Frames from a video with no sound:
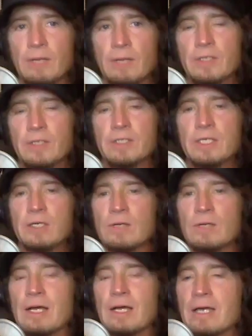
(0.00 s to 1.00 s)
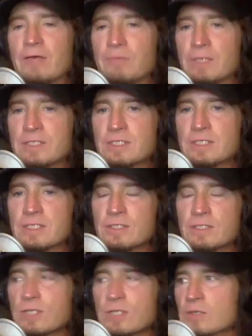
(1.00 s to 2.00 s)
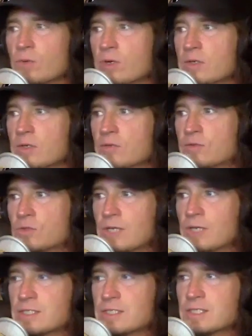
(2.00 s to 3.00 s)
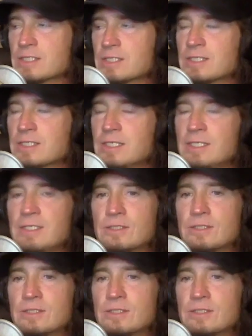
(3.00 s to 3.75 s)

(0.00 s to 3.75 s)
a keto guy. I have been since January of 2016.